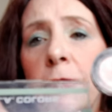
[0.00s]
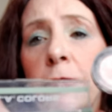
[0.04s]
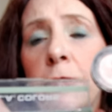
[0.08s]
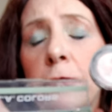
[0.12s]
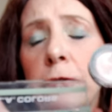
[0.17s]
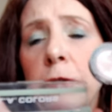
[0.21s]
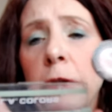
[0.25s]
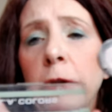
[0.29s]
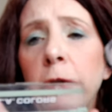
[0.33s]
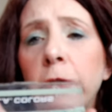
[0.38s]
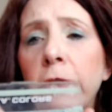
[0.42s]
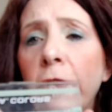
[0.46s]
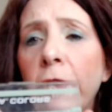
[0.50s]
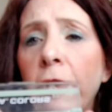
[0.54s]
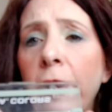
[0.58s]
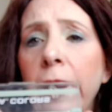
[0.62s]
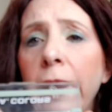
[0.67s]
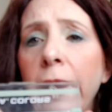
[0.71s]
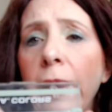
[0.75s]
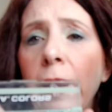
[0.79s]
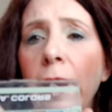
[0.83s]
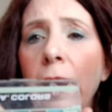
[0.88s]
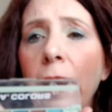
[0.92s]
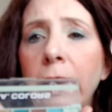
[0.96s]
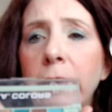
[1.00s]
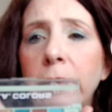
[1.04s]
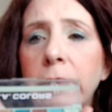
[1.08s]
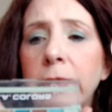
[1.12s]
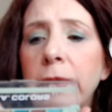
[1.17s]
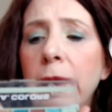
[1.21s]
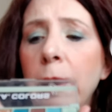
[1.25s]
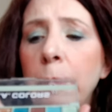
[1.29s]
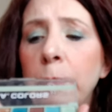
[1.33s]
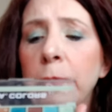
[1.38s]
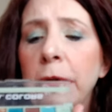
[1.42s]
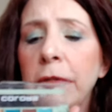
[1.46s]
the floor on
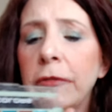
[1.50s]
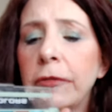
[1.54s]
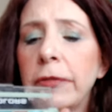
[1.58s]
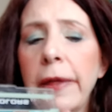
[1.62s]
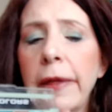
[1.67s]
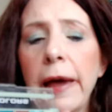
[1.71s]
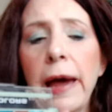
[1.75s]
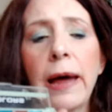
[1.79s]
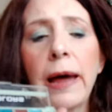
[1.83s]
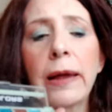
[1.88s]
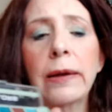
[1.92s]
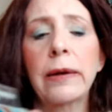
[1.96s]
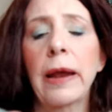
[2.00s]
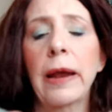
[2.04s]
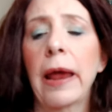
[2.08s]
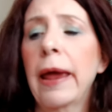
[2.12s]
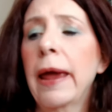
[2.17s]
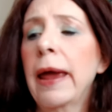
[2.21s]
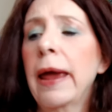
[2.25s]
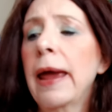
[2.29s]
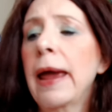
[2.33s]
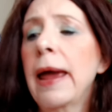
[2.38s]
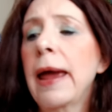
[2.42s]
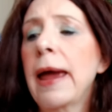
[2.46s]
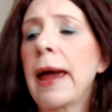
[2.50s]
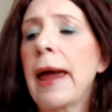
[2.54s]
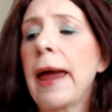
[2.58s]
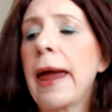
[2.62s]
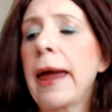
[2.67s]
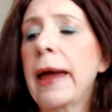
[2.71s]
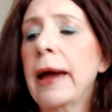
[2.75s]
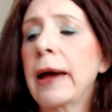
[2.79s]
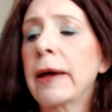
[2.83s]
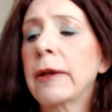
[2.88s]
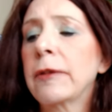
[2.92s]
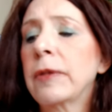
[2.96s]
top of that.
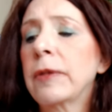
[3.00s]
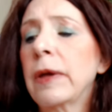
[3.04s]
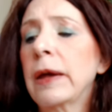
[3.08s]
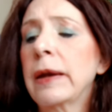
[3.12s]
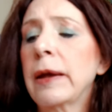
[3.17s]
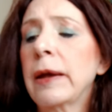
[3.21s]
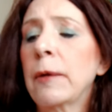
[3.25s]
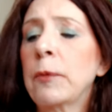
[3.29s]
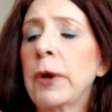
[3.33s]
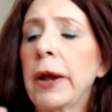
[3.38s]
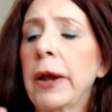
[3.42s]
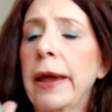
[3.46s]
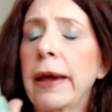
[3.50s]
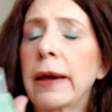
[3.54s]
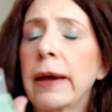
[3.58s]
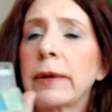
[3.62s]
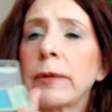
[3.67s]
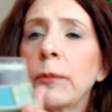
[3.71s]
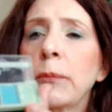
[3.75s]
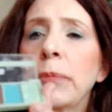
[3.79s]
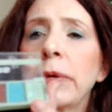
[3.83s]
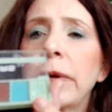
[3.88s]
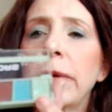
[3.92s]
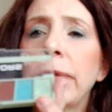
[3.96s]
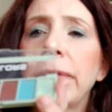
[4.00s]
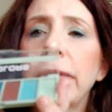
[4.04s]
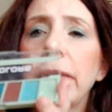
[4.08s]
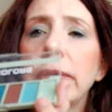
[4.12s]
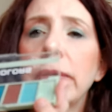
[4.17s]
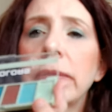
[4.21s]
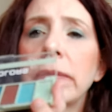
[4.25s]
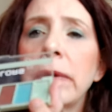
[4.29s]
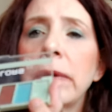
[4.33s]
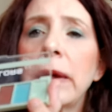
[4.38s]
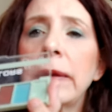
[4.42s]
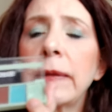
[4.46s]
And then I went ahead and put
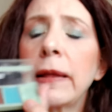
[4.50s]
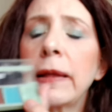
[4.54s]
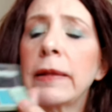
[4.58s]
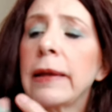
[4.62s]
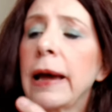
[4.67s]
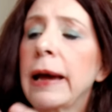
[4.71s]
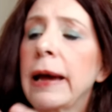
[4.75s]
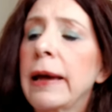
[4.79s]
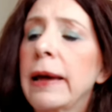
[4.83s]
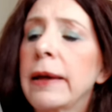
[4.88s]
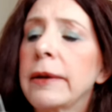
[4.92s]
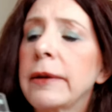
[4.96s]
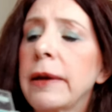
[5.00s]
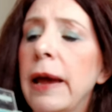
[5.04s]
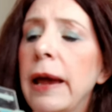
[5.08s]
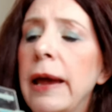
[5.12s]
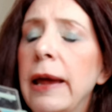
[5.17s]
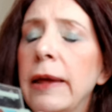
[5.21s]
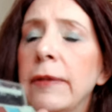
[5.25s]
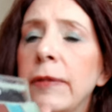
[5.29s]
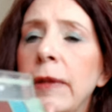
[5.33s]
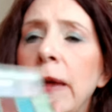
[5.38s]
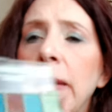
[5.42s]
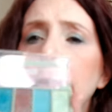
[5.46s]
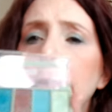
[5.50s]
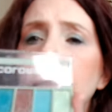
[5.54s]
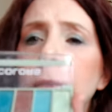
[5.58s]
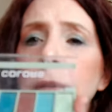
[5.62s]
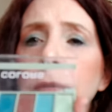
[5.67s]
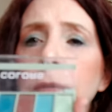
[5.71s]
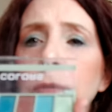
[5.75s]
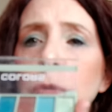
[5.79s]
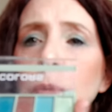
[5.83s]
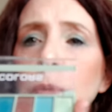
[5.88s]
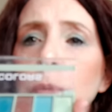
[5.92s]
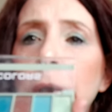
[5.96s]
this on the lid, and then
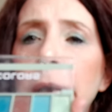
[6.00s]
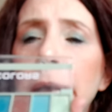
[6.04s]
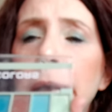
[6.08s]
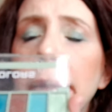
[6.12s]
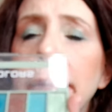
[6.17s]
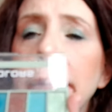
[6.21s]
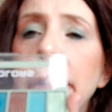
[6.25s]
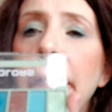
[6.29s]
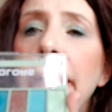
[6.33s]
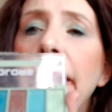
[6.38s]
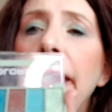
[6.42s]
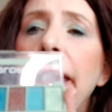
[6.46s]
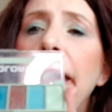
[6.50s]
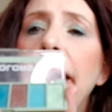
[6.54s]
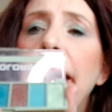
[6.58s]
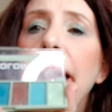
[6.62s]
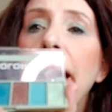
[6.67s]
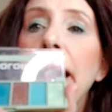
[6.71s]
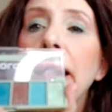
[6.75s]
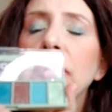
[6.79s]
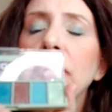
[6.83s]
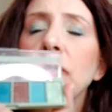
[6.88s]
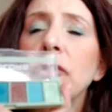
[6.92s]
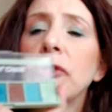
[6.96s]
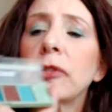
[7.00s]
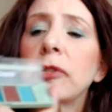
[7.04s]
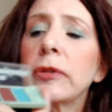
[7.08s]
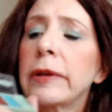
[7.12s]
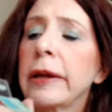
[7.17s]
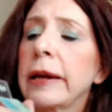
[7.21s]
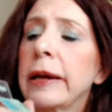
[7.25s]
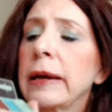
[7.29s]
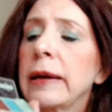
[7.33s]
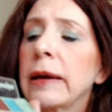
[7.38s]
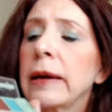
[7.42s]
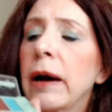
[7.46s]
this one
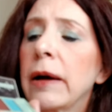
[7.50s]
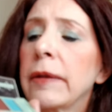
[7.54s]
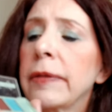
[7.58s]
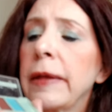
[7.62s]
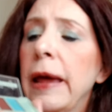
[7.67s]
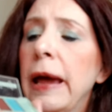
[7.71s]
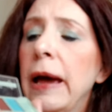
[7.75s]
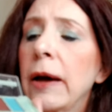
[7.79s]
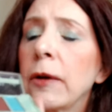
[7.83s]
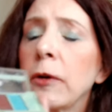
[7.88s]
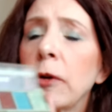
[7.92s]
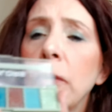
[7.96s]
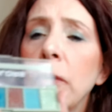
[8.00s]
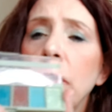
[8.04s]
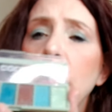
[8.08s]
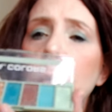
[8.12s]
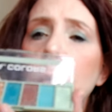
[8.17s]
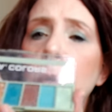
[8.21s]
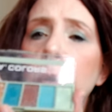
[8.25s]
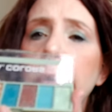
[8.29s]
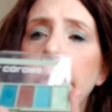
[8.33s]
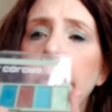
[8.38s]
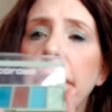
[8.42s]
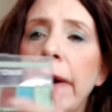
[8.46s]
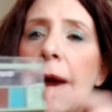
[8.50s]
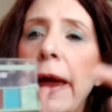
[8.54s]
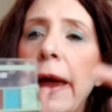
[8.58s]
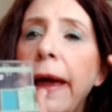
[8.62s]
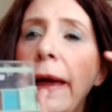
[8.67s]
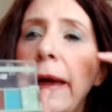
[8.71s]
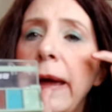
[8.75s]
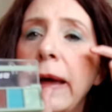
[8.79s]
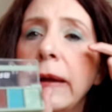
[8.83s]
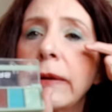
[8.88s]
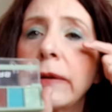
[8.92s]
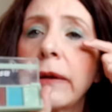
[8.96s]
actually on the outer corner
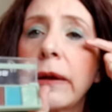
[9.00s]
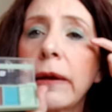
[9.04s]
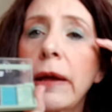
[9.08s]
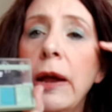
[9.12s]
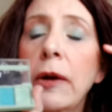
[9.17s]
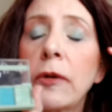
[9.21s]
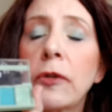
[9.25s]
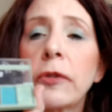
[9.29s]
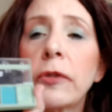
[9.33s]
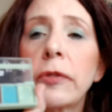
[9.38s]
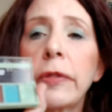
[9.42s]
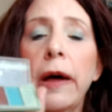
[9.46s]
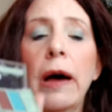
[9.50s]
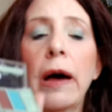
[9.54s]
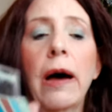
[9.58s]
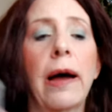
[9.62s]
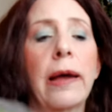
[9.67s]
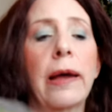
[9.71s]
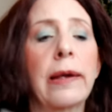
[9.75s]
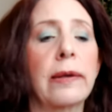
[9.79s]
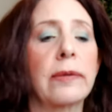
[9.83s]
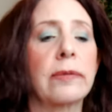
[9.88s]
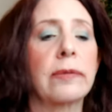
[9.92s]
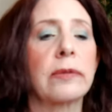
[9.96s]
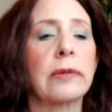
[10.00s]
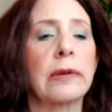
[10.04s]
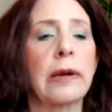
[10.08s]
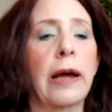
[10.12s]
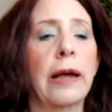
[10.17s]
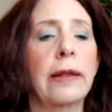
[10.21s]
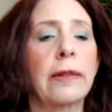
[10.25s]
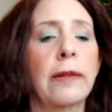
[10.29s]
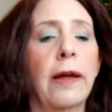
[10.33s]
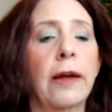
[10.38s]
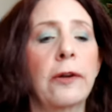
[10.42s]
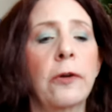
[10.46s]
and under the eye as an
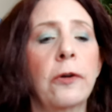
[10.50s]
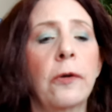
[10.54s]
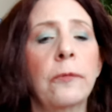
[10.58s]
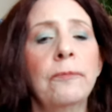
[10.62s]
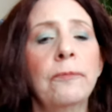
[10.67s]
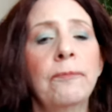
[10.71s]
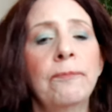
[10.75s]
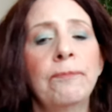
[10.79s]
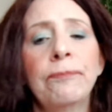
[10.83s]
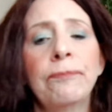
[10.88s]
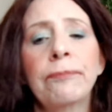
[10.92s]
eyeliner.